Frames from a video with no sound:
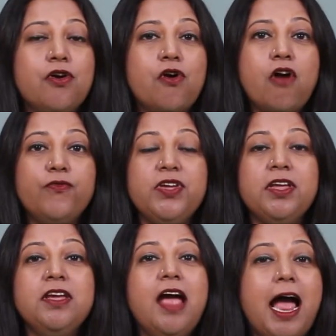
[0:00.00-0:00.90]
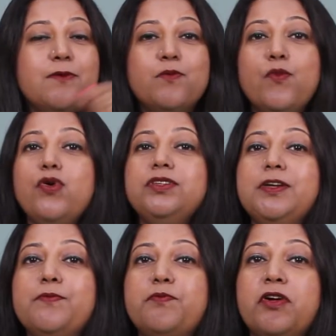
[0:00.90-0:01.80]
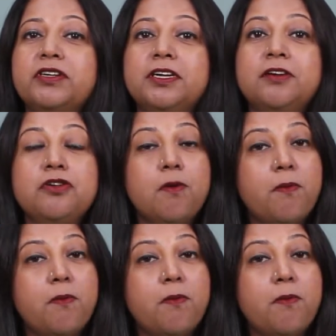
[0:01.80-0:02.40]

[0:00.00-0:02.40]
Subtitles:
coffee, and most important,